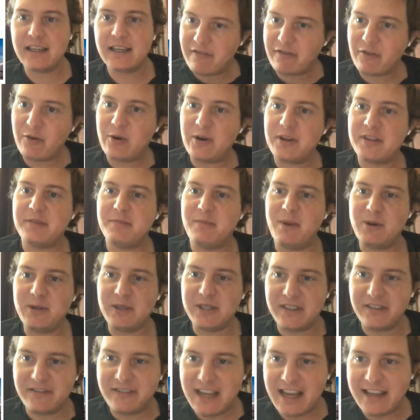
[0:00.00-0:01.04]
Of course,
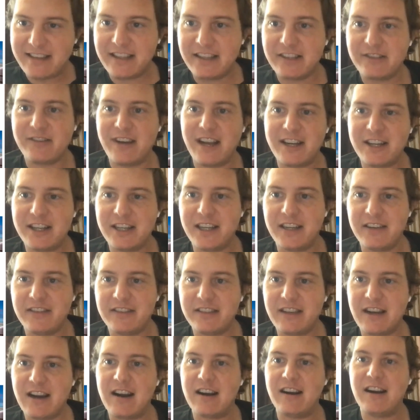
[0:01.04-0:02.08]
most of DESI's redshifts
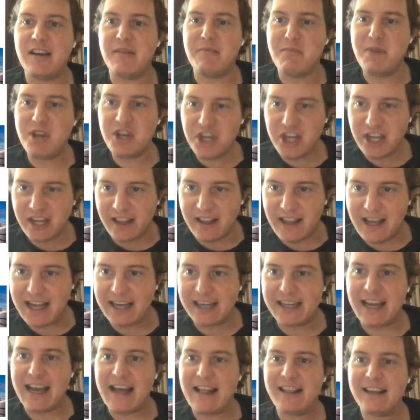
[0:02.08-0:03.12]
are emission
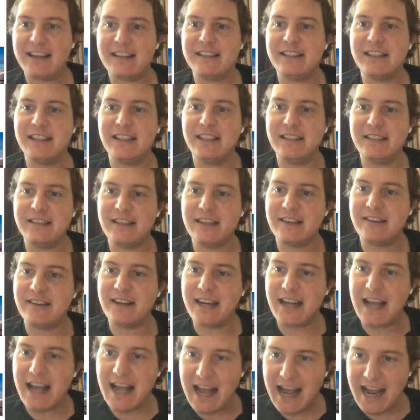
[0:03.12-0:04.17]
line galaxies that are
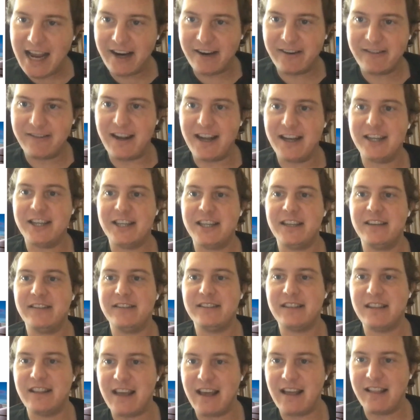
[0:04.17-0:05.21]
at higher
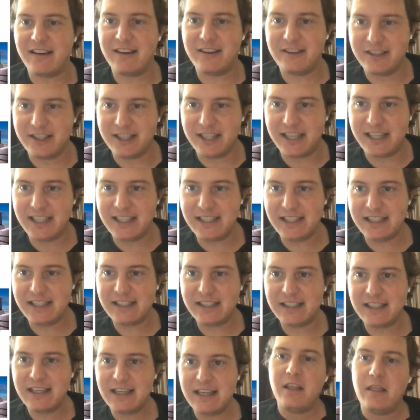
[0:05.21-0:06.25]
redshifts than
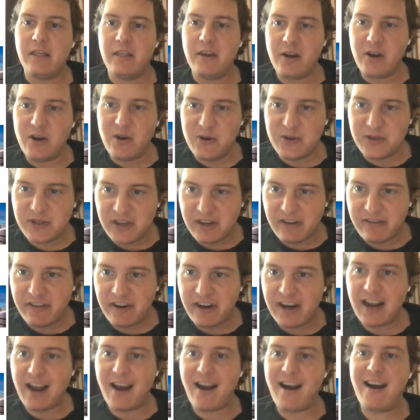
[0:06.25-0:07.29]
LRGs. Those are
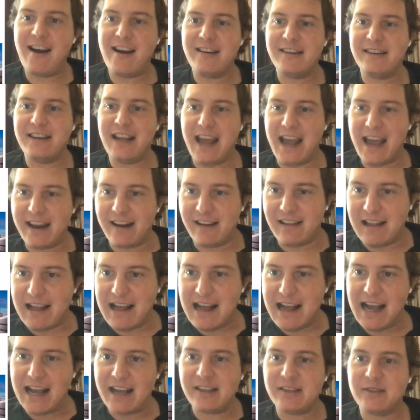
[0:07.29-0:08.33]
very hard to
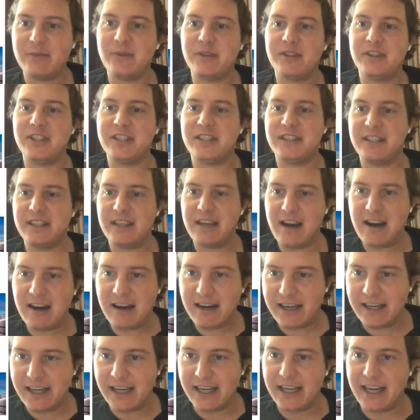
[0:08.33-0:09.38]
analyze with just the
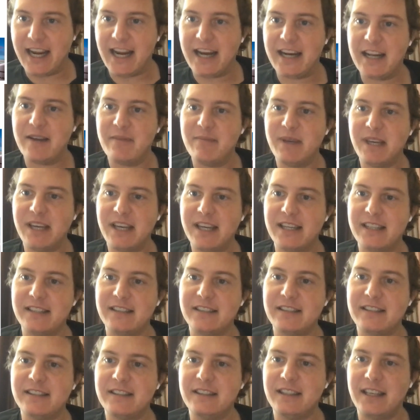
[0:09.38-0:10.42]
targeting data
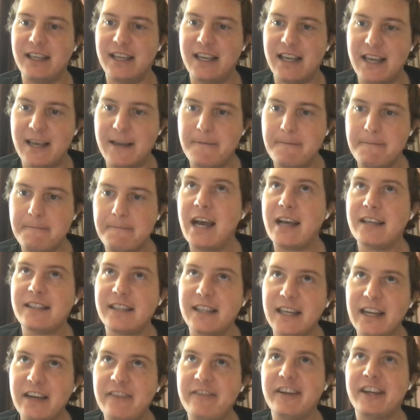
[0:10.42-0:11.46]
because a
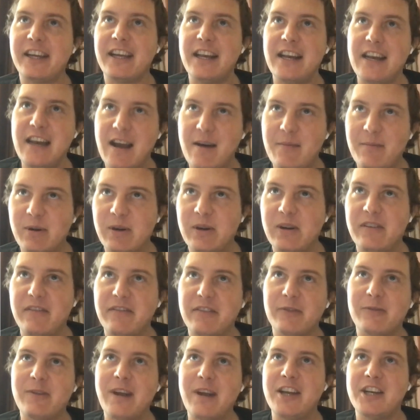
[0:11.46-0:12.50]
significant number of
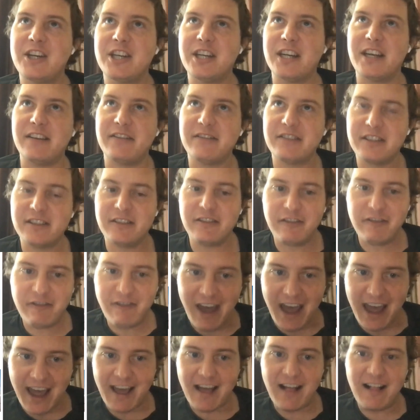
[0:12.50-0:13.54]
the redshifts
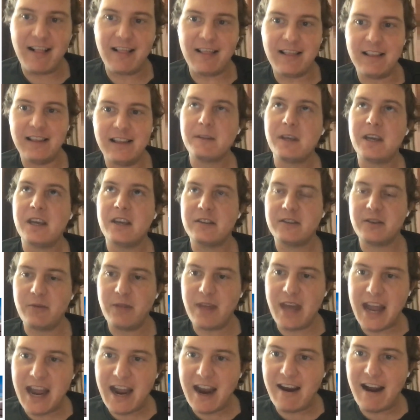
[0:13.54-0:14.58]
fail. So
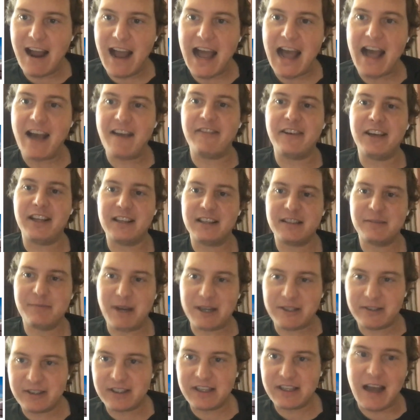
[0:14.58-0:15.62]
there, having the
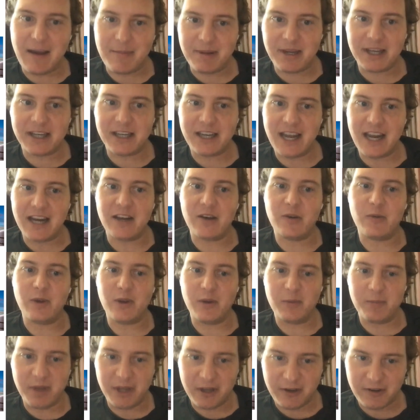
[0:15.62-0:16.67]
spectroscopic data will
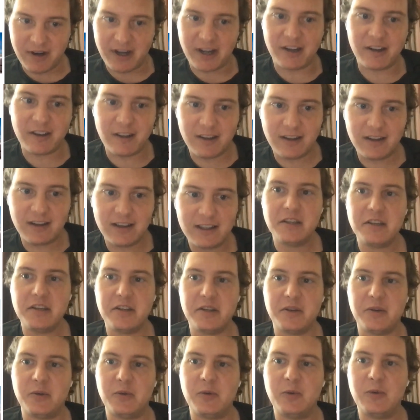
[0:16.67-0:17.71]
be critical
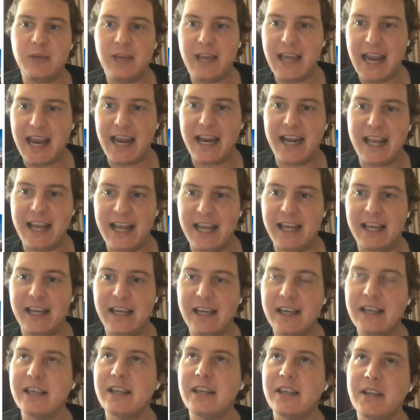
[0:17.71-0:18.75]
to gaining,
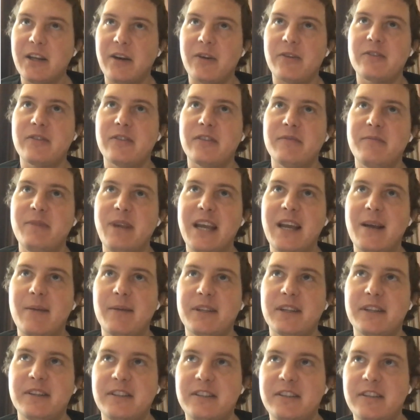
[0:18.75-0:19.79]
sort of being able
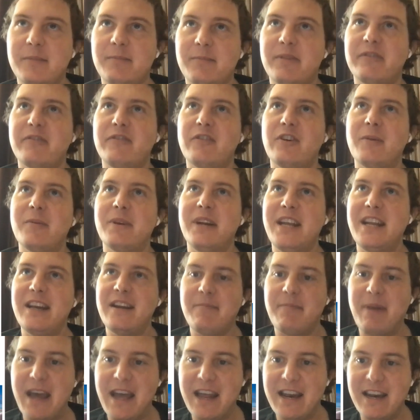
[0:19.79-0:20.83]
to perform an
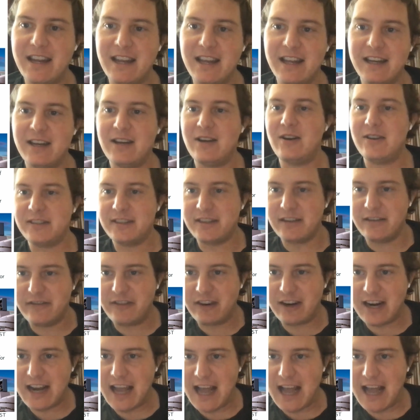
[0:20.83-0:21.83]
independent, also very